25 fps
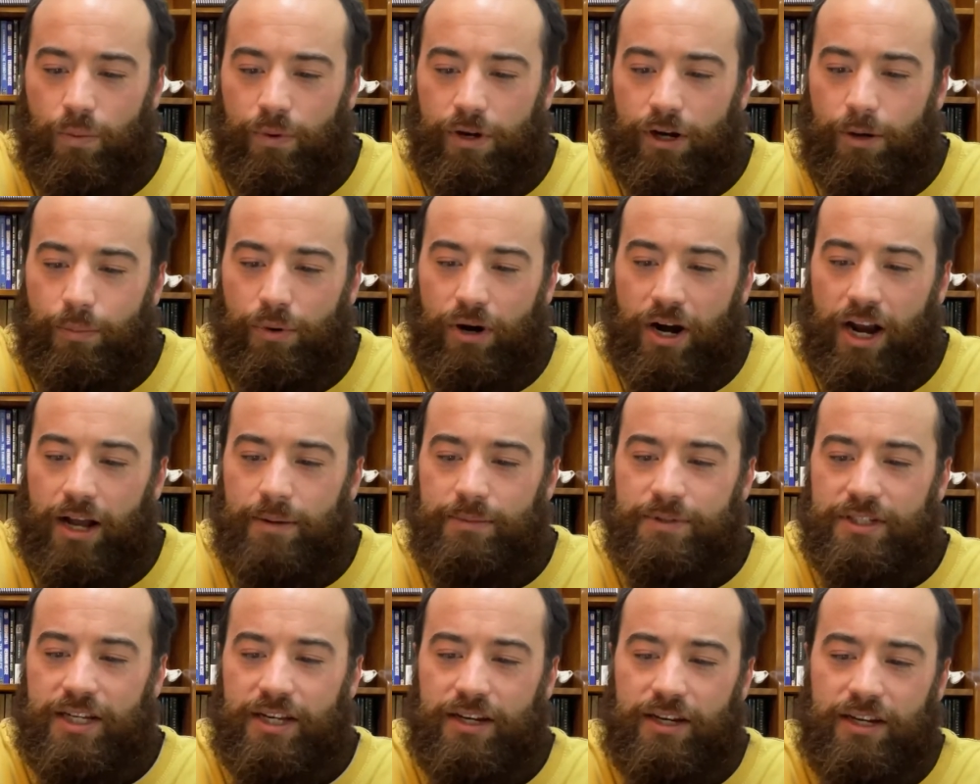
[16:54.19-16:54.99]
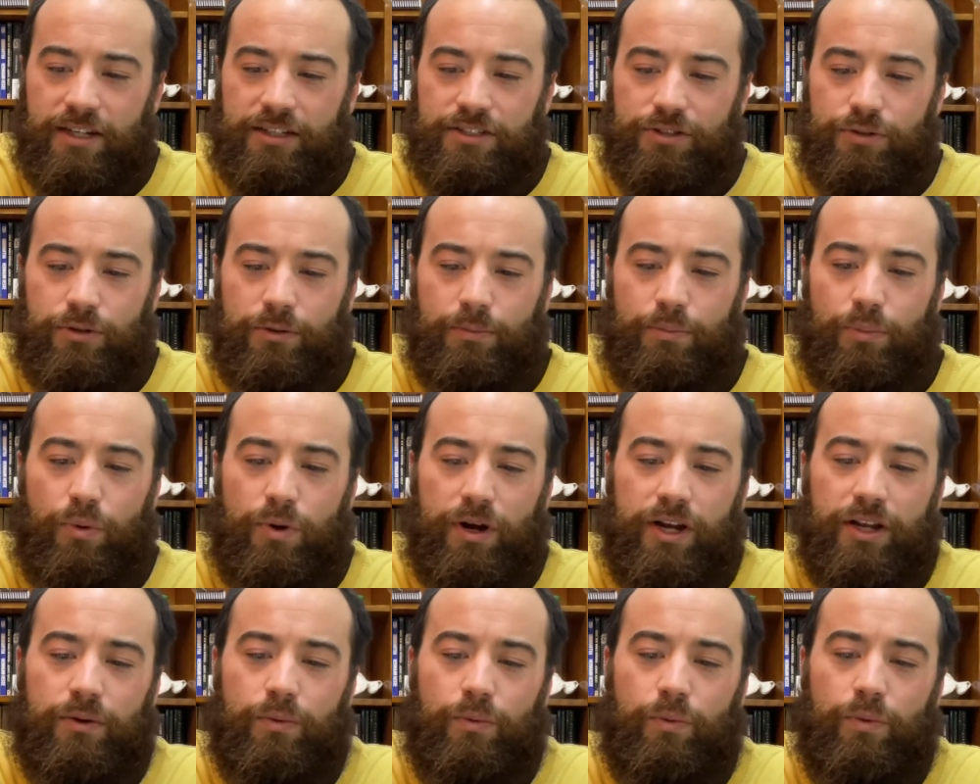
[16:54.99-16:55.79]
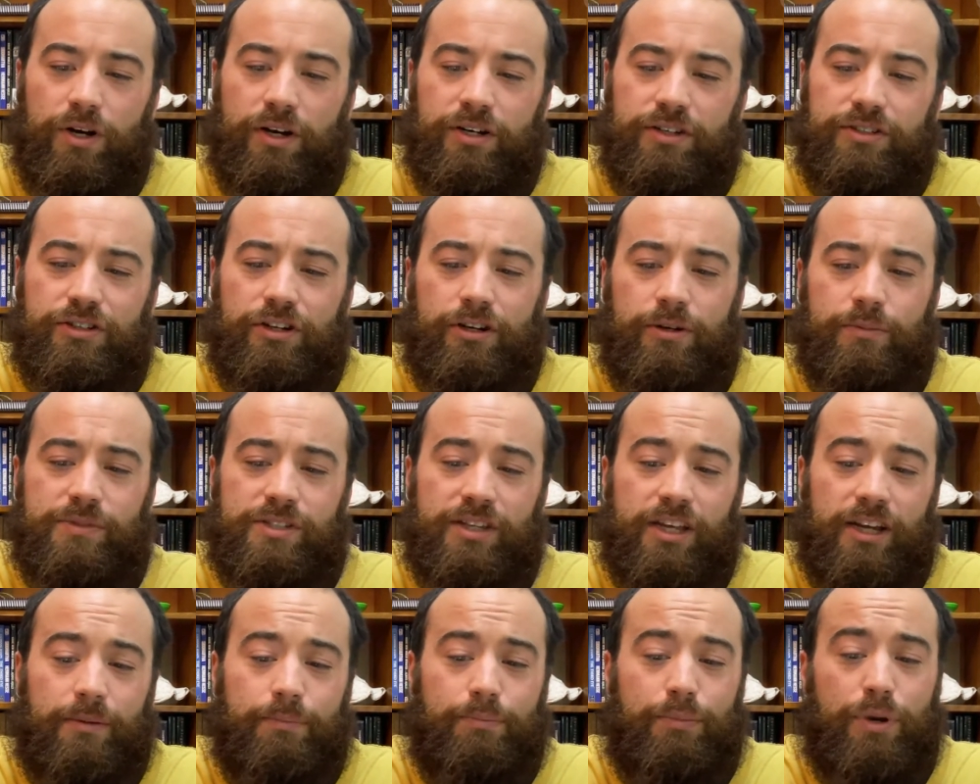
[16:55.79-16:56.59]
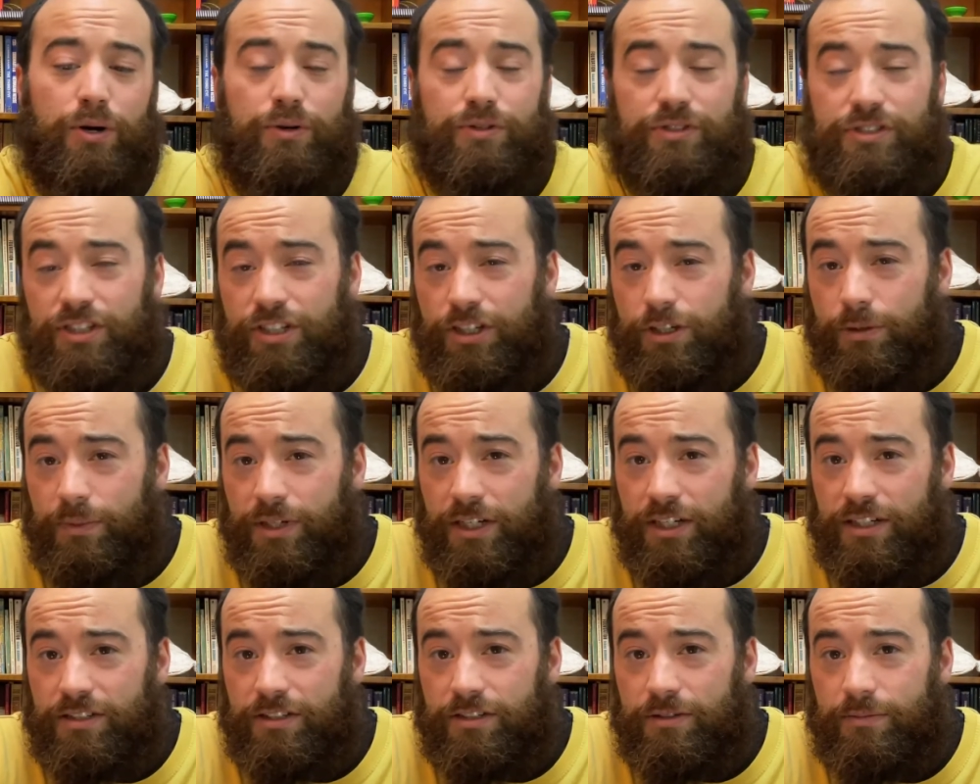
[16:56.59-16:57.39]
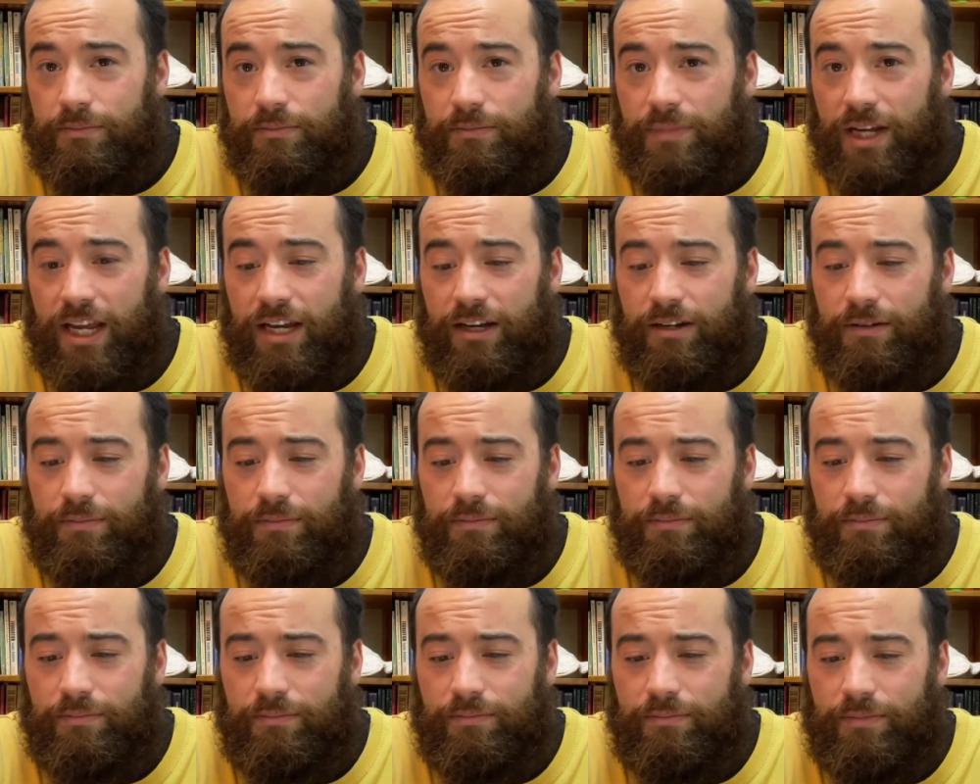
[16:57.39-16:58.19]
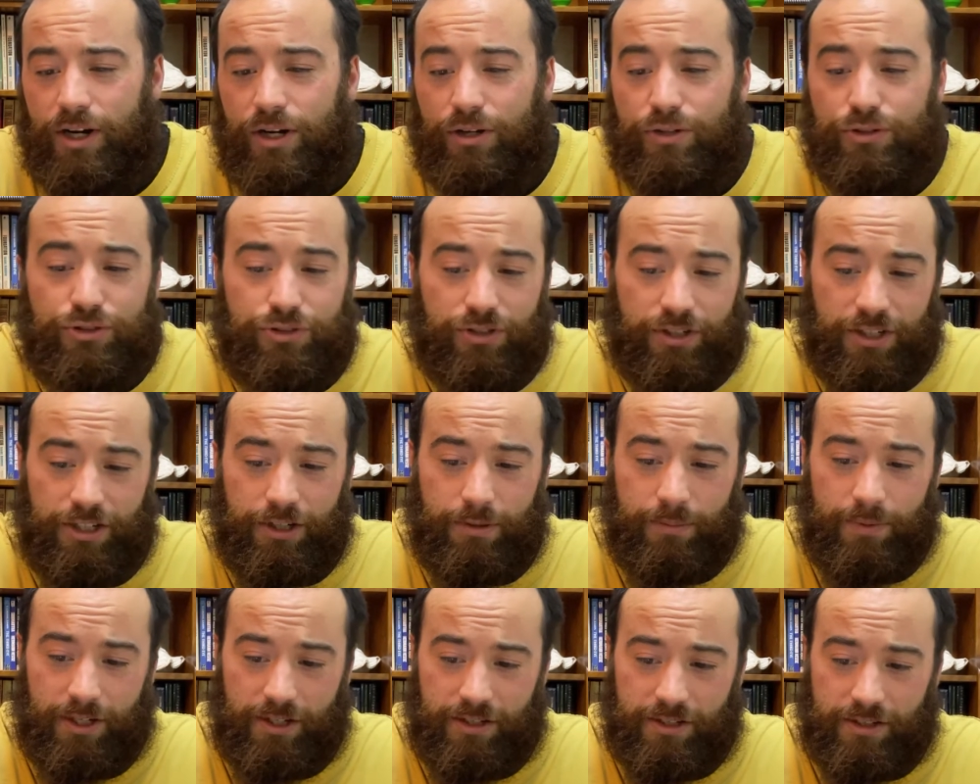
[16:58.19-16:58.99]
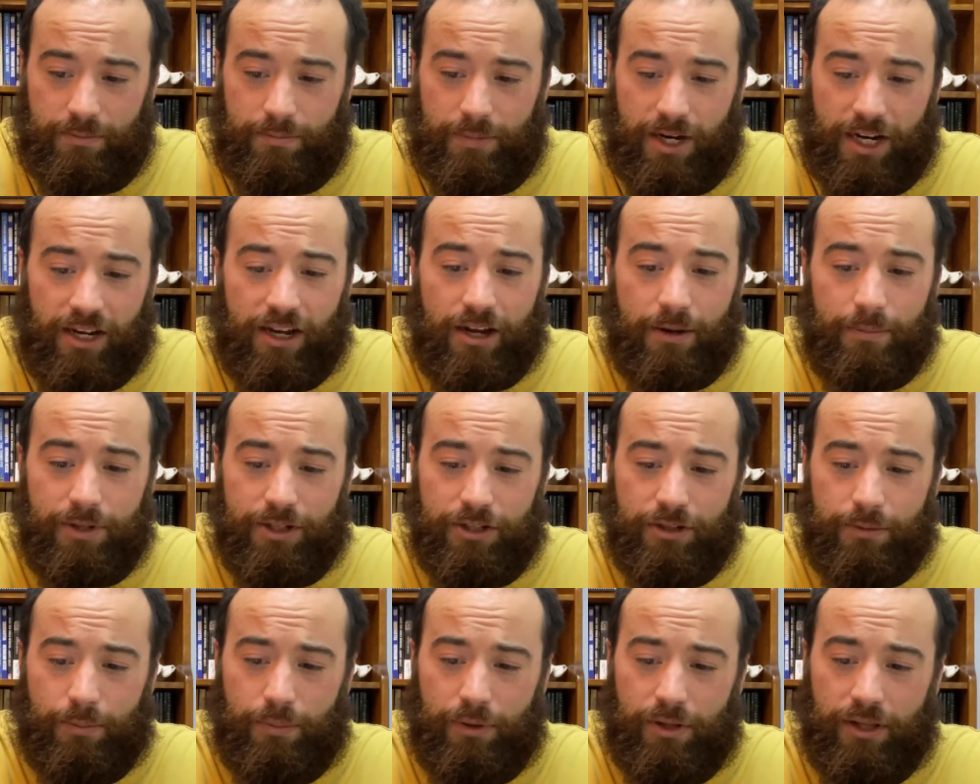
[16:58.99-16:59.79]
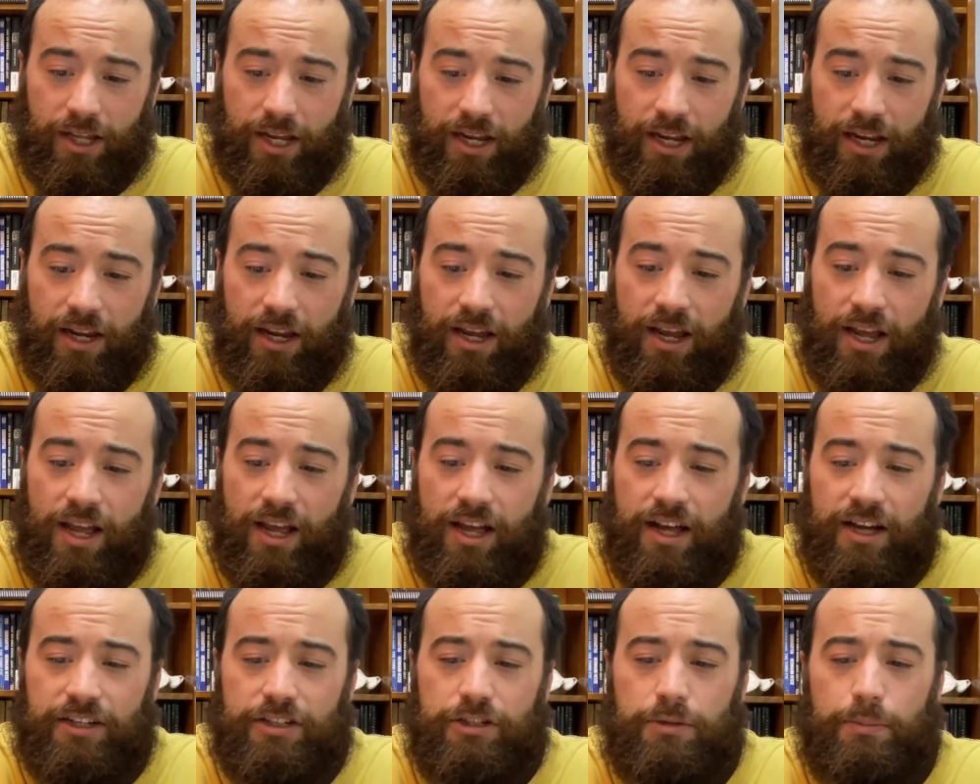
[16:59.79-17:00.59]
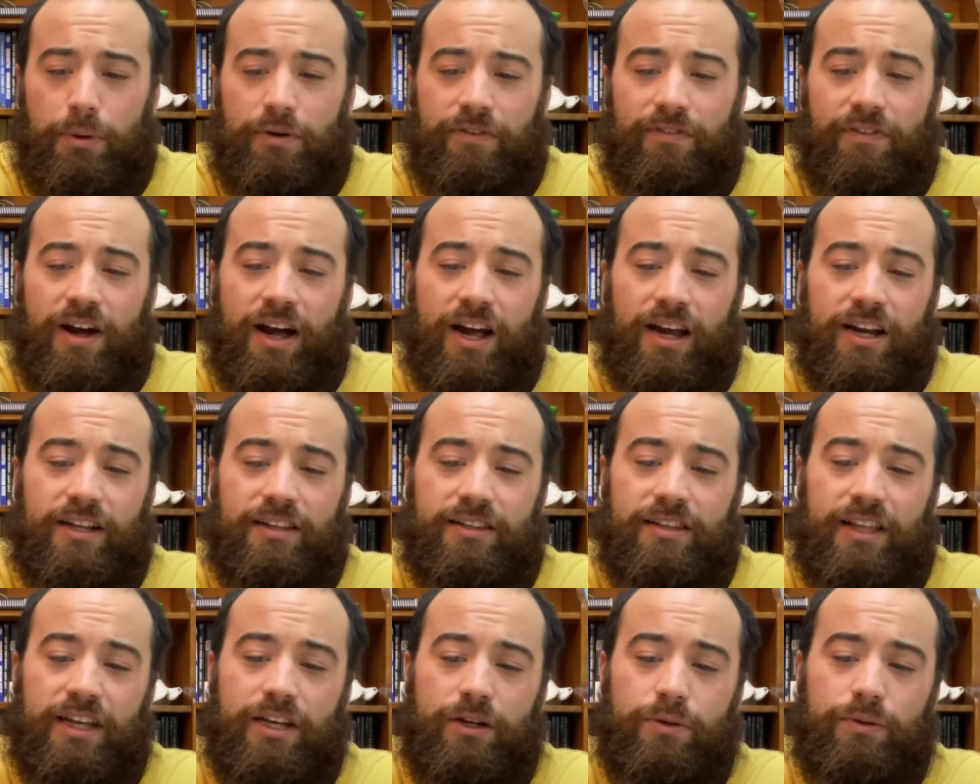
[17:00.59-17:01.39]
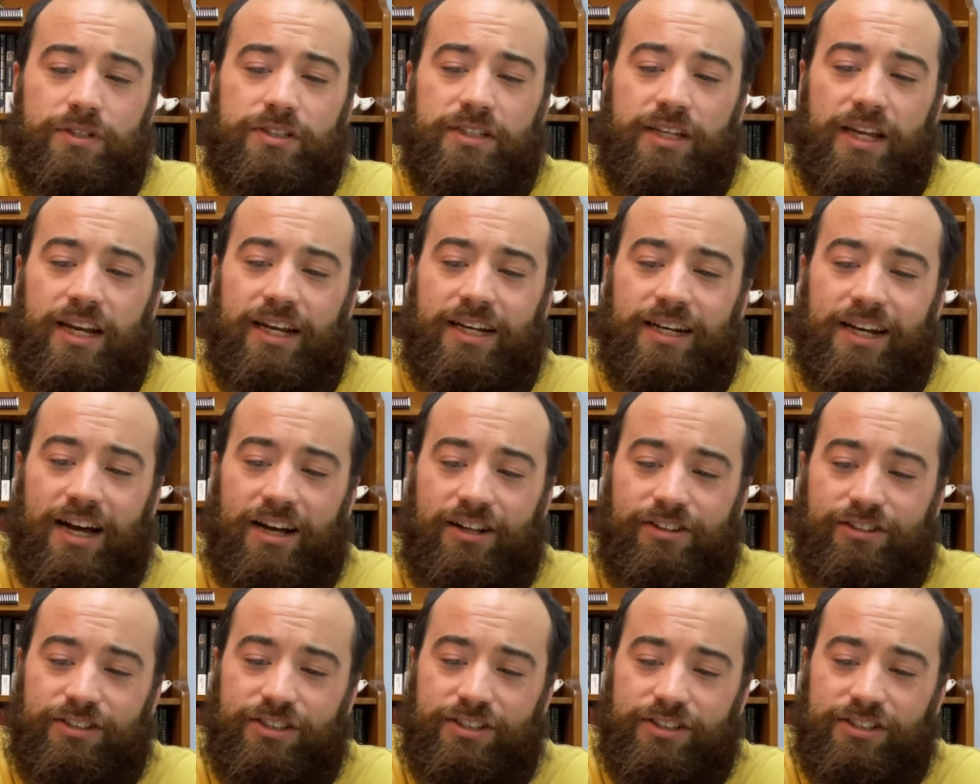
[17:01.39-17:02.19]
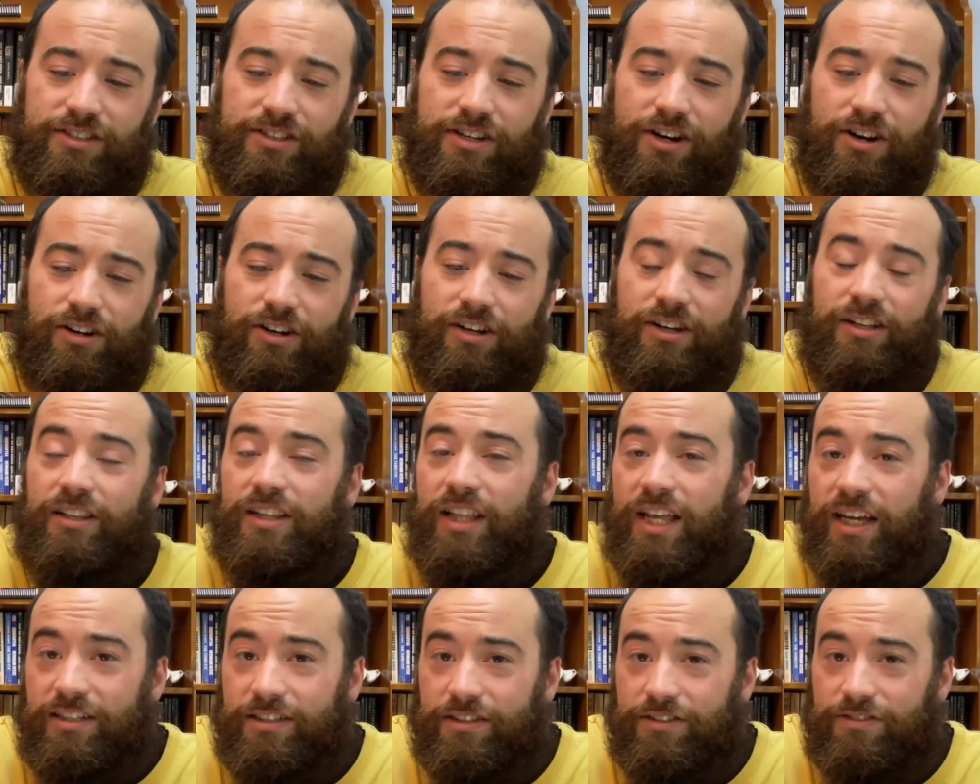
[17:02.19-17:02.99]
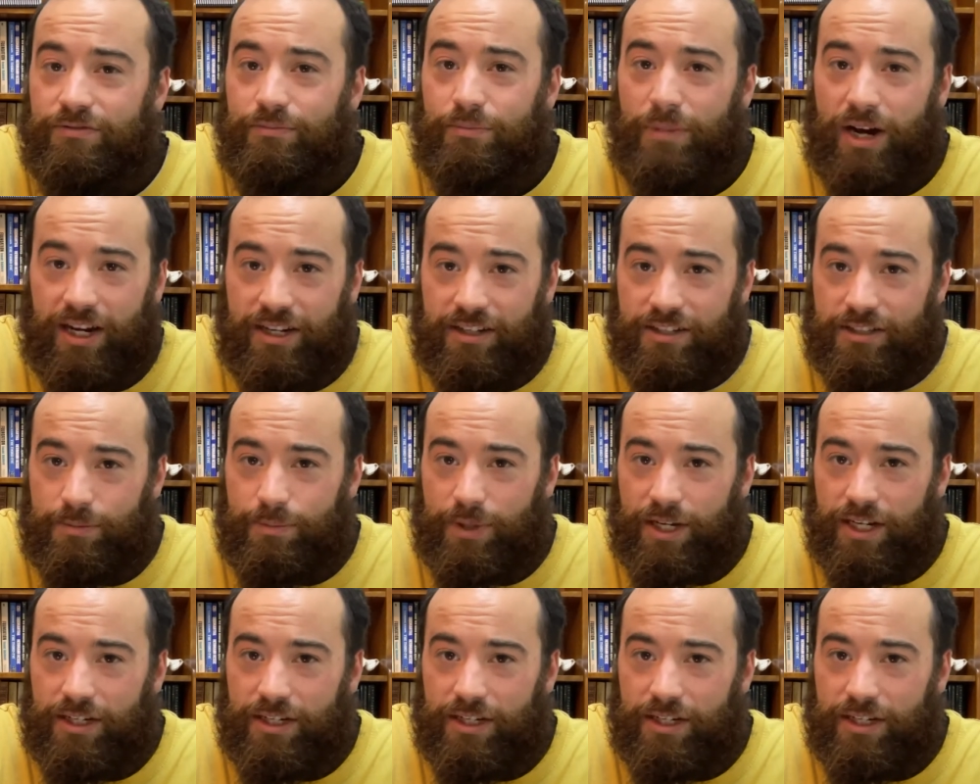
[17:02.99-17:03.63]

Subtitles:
We are perhaps getting to a point where terms like posthumanism and ultrahumanism might come into play to provide a language that acknowledges our collective mind